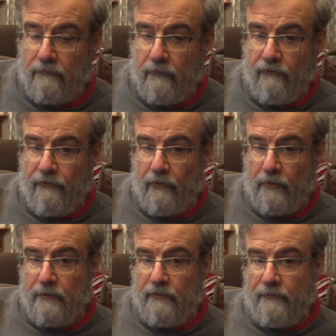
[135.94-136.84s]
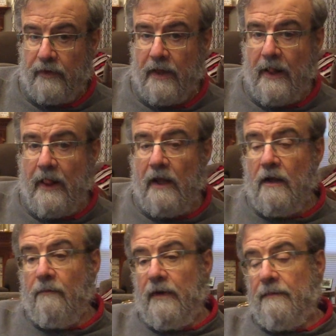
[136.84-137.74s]
reform movement.
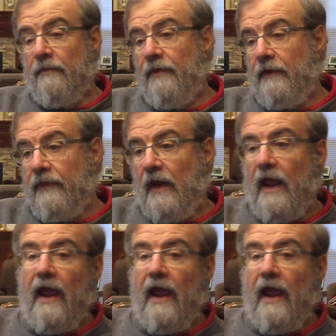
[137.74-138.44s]
People think that